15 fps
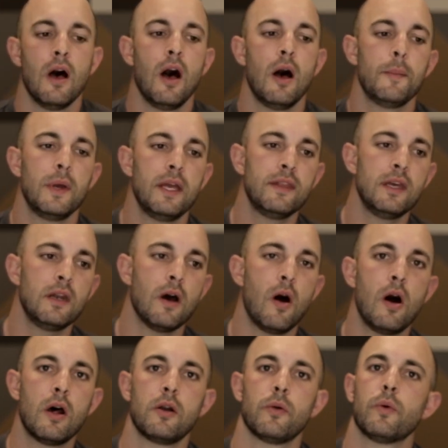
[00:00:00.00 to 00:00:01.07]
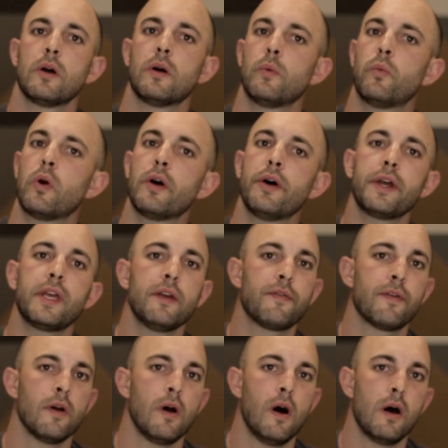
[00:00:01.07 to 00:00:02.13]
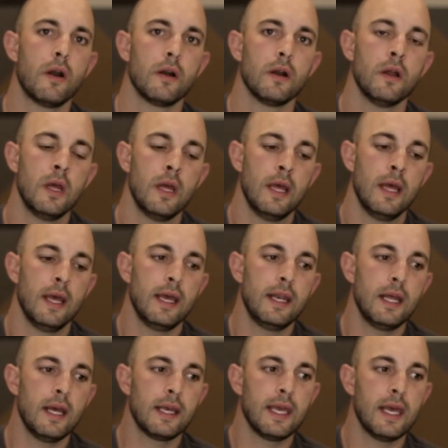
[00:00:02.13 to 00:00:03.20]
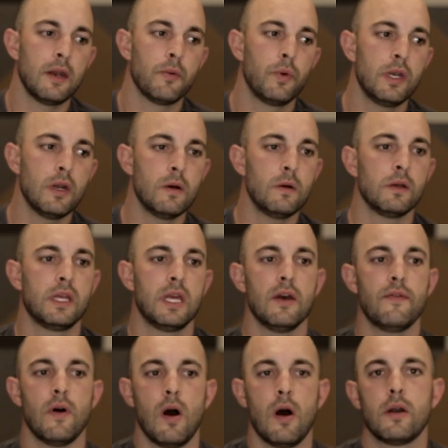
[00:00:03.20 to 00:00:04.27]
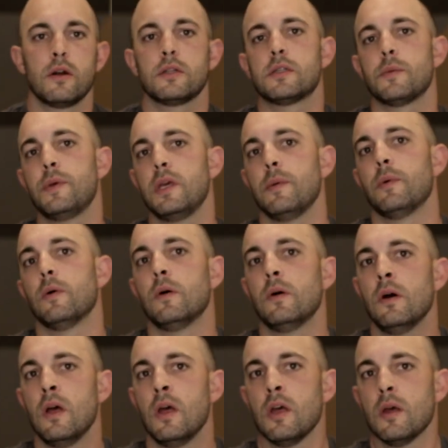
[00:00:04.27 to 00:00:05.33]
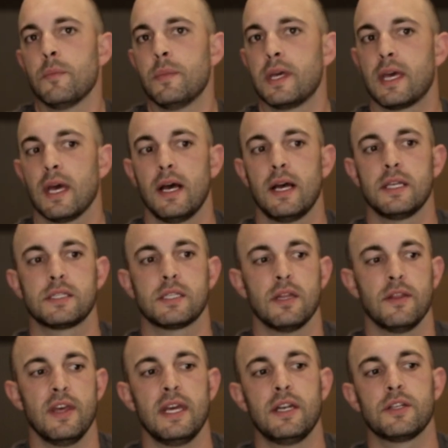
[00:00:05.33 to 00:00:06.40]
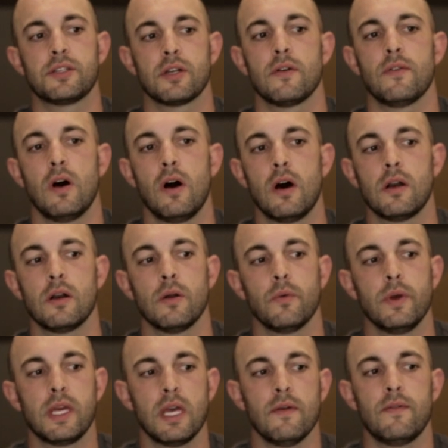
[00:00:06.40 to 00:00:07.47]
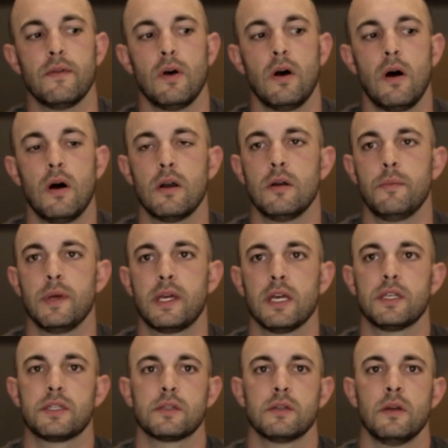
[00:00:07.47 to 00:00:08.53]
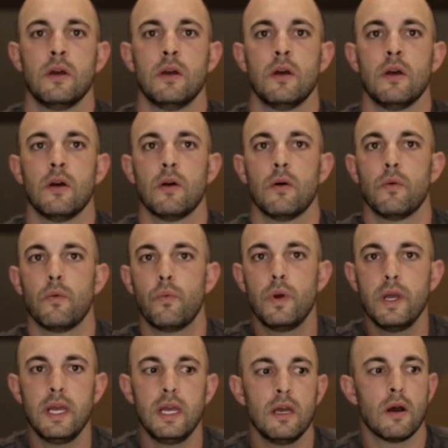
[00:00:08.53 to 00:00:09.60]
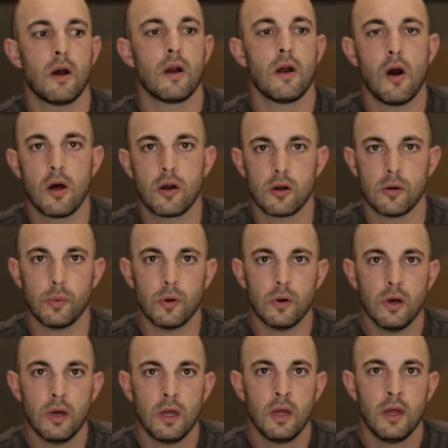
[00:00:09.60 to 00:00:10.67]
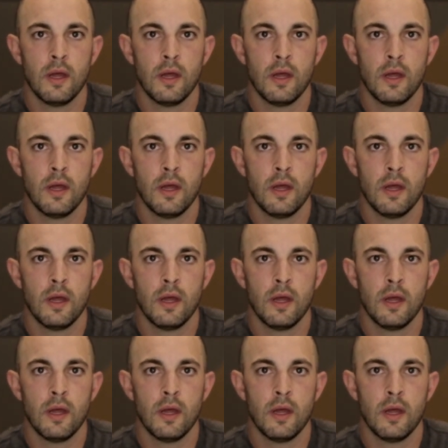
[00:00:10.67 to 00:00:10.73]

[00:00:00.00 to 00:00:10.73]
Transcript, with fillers: Um, and then honor. We're, we're looking for honor. And again, we don't give honor to people because they deserve honor. We give honor because we are honorable.